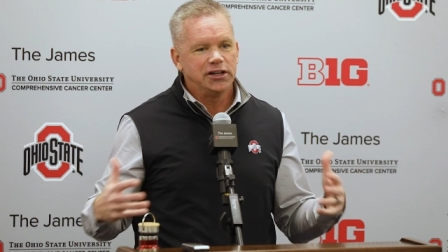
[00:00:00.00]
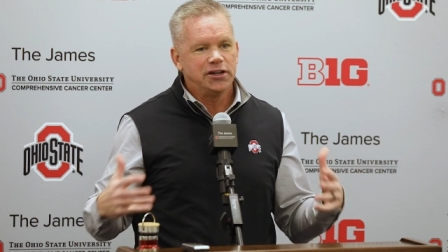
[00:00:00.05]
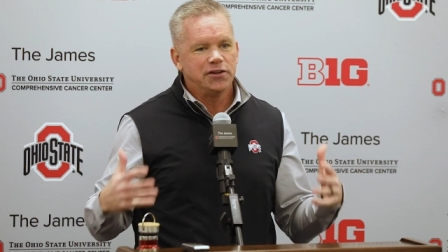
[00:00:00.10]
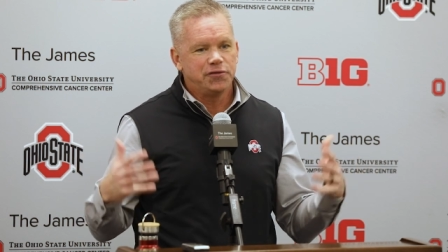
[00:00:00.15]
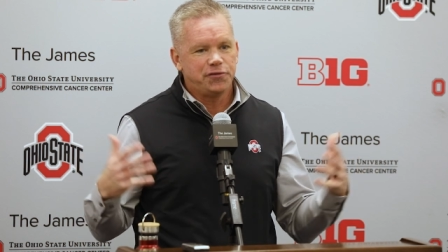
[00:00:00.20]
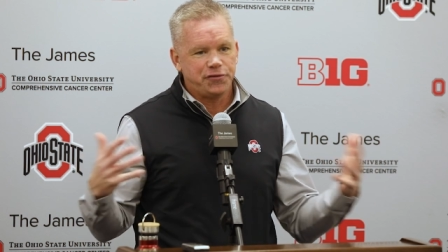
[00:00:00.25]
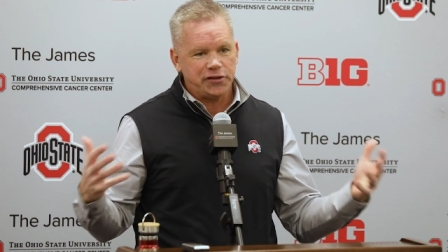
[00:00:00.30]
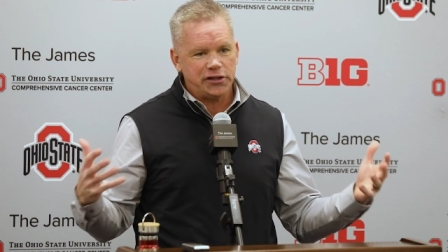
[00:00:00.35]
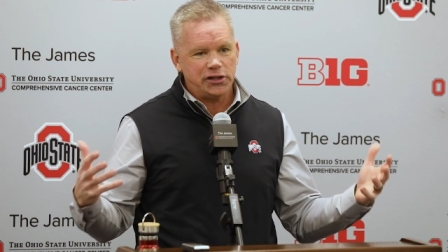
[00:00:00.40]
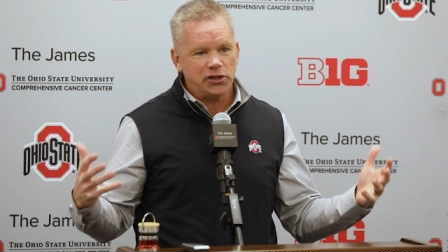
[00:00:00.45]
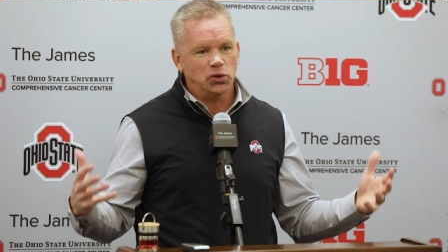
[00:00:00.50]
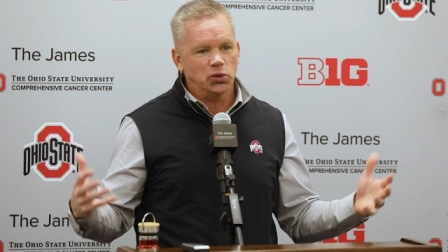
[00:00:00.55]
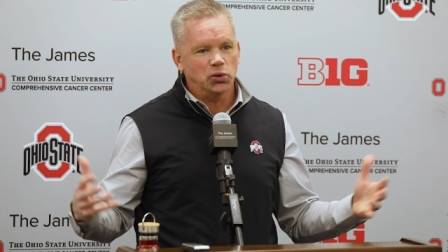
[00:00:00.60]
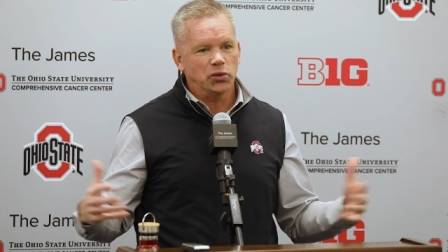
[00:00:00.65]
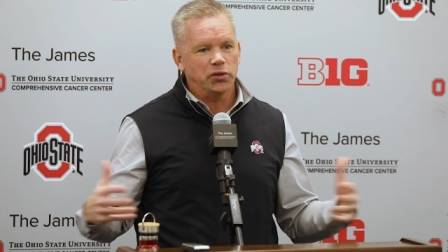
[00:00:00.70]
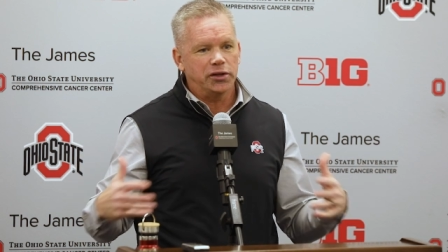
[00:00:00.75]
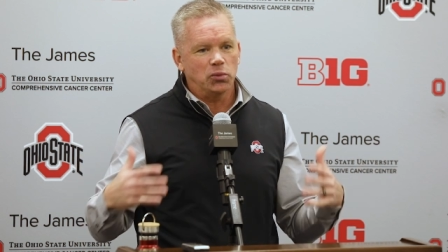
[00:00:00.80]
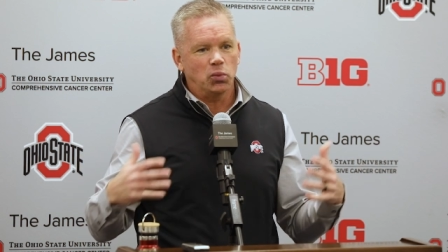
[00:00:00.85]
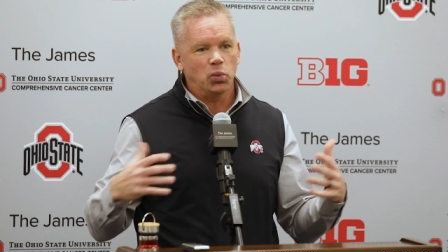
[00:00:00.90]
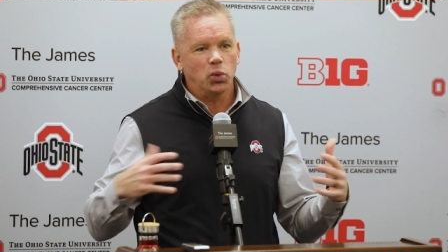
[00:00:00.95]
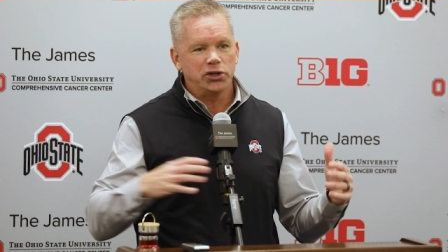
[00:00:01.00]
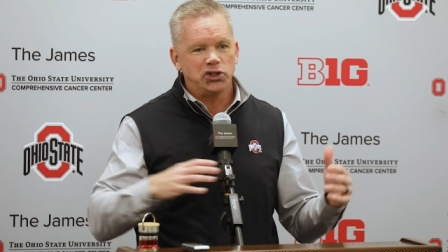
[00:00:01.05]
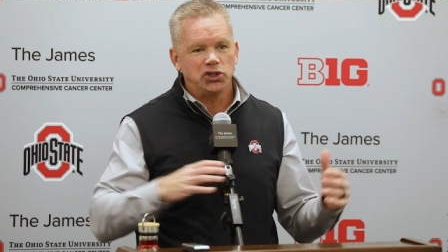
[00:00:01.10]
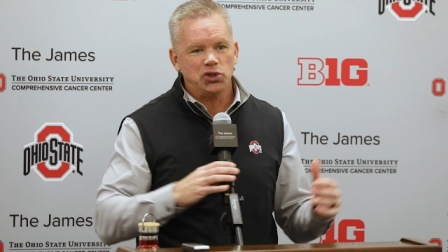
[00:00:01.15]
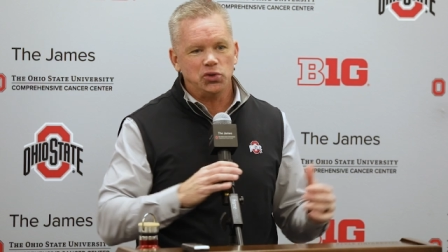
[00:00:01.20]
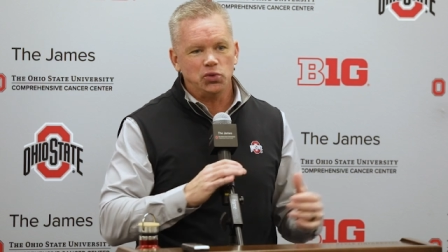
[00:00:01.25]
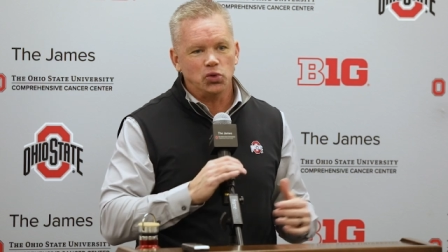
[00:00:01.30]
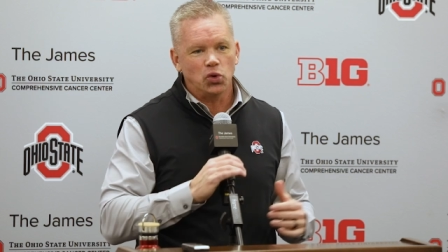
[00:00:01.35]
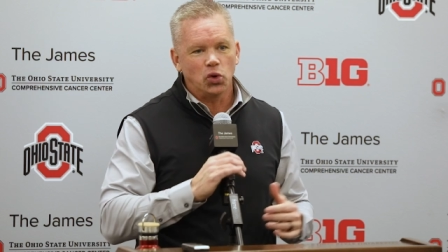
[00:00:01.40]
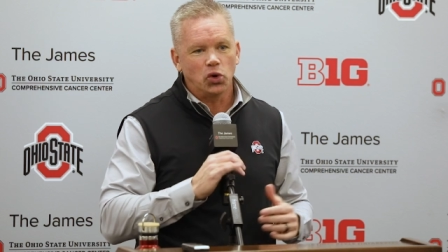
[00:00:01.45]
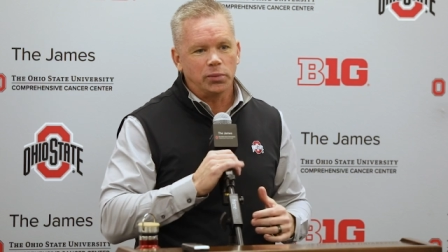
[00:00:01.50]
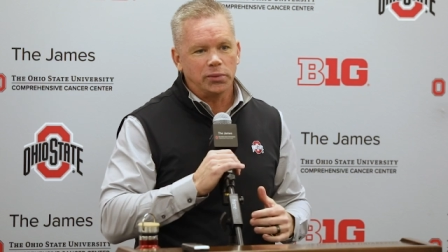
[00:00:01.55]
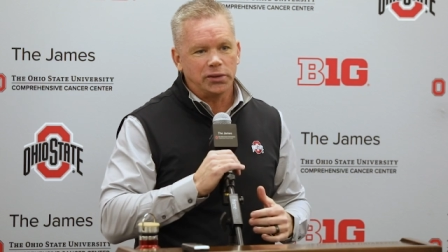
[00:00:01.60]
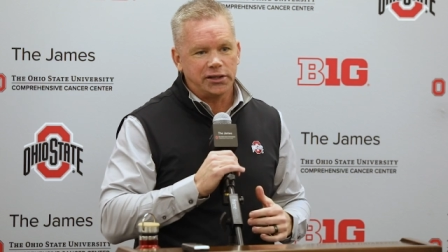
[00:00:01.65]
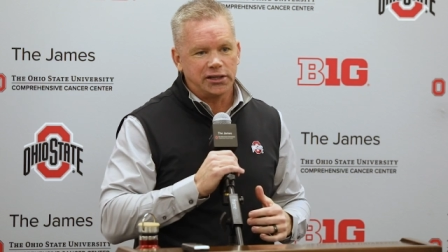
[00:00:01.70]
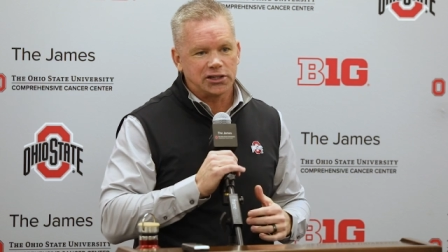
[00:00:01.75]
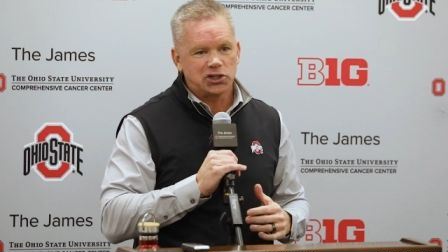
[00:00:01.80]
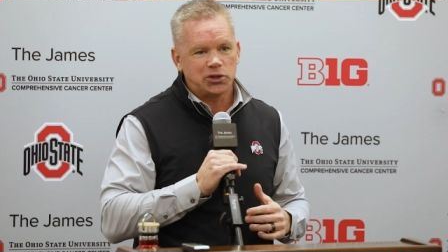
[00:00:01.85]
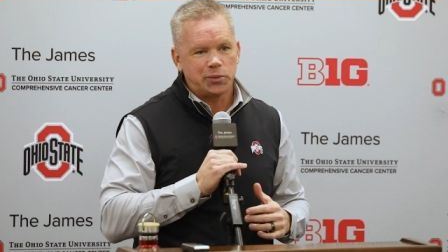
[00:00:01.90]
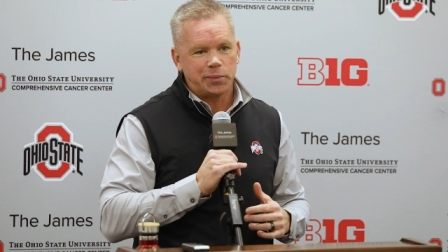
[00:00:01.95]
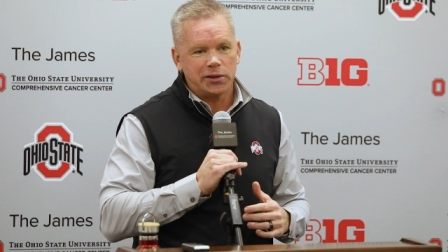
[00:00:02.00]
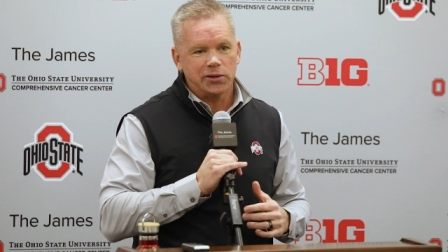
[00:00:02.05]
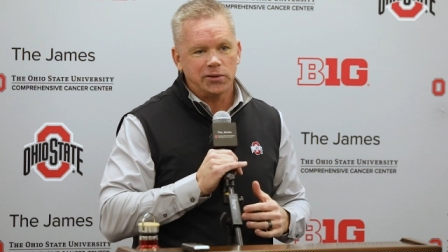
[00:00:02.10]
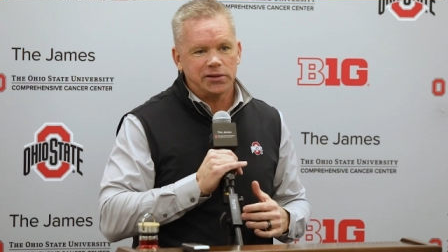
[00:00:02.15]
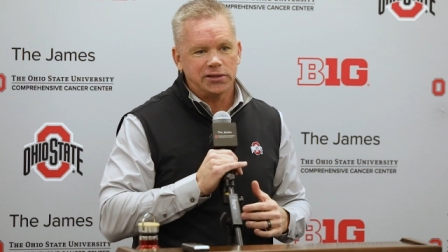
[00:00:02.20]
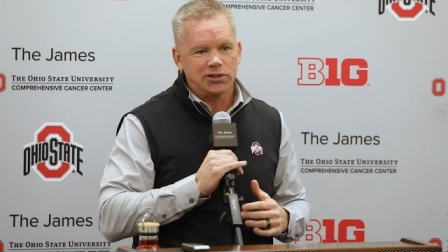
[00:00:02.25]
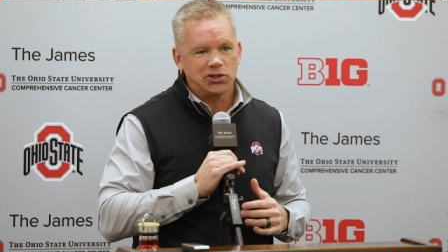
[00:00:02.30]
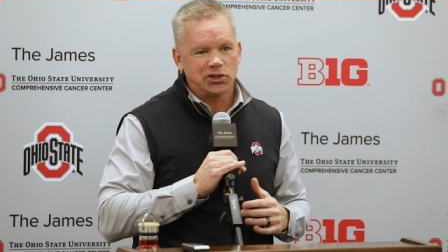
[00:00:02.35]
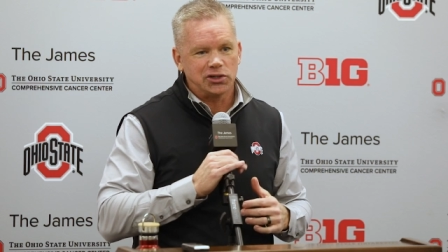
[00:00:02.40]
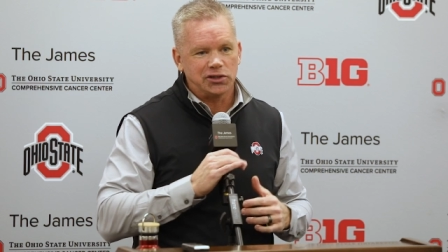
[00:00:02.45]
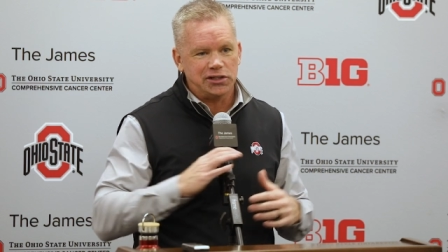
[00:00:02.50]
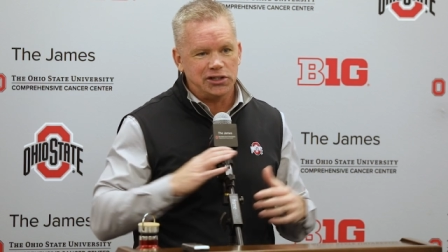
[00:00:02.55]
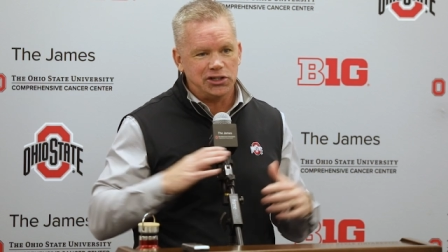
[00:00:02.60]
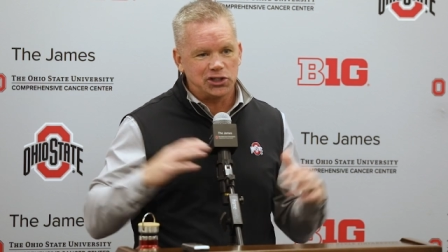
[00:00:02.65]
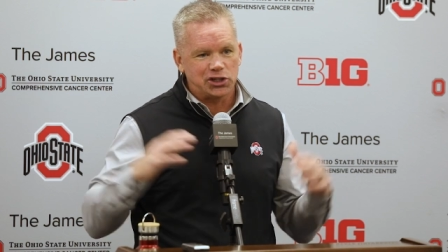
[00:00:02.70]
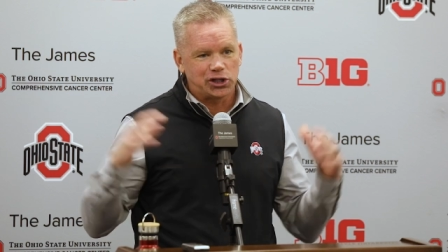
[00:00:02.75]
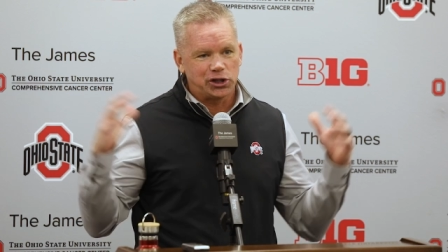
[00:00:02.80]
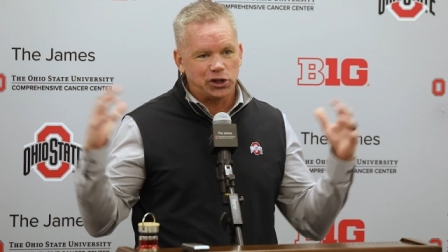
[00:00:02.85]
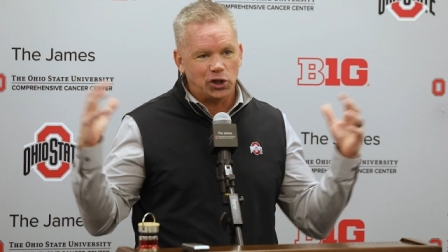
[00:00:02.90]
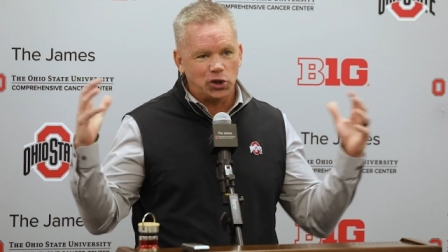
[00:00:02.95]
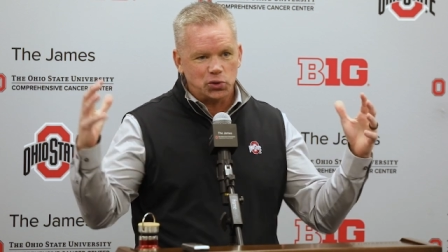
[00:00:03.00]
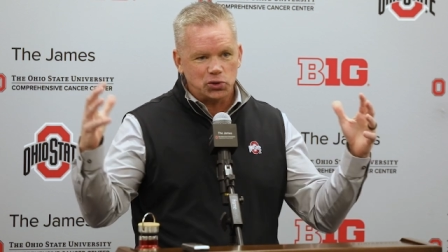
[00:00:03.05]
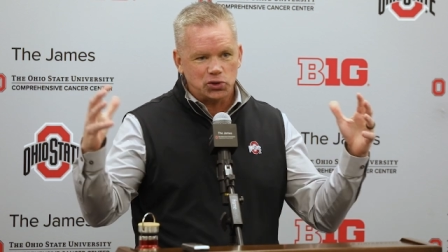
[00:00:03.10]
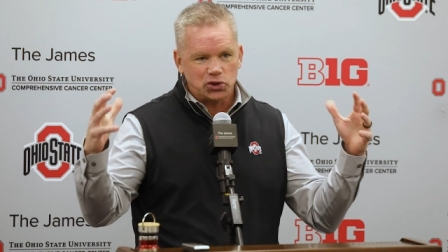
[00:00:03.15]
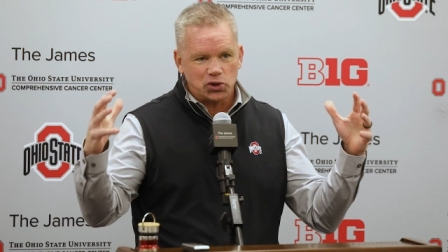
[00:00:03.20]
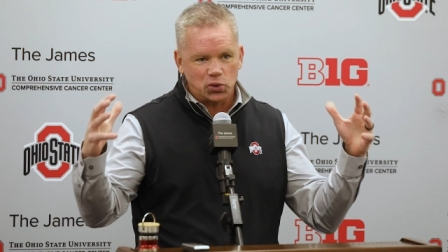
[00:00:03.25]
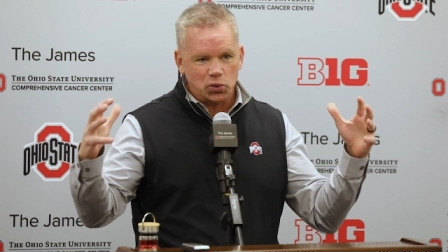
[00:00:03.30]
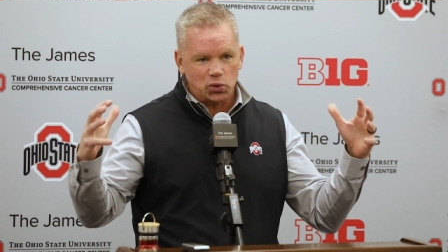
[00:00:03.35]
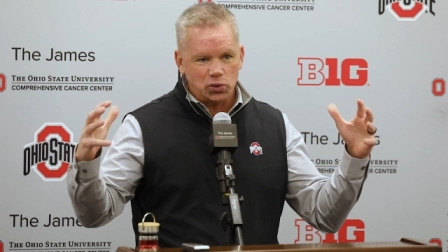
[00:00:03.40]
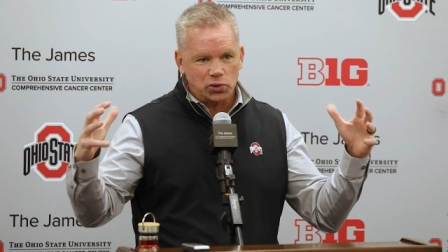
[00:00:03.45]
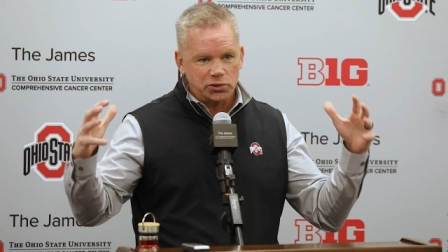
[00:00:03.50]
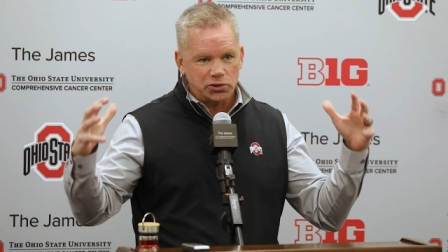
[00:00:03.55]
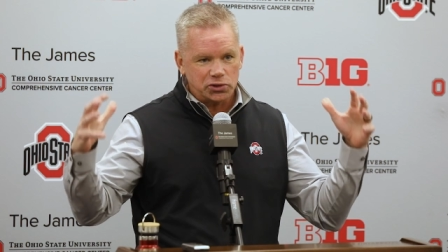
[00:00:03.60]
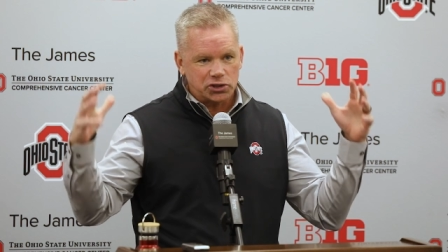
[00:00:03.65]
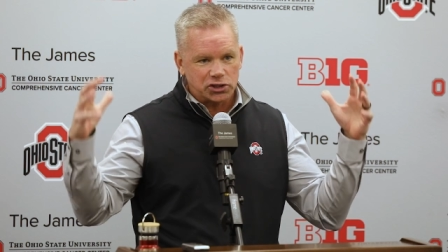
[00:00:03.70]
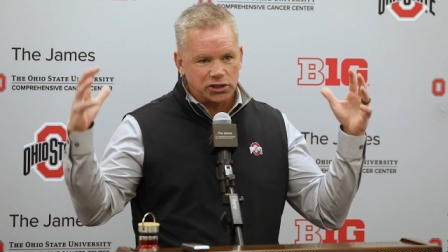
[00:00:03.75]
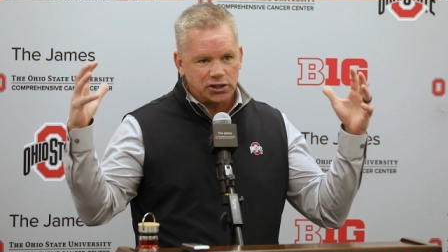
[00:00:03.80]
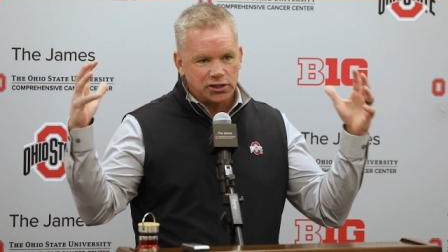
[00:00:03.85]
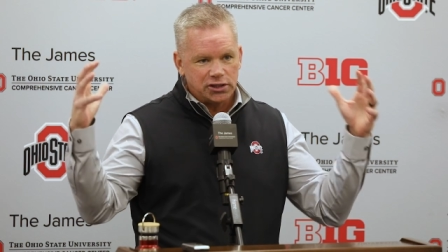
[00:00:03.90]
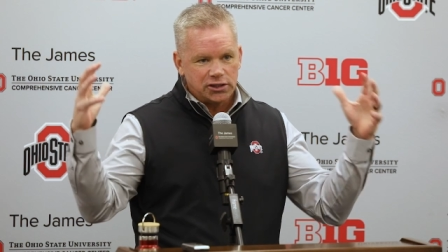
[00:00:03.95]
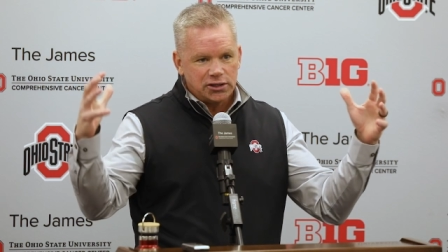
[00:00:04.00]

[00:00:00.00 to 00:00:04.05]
feel than what you normally experience in these closed doors,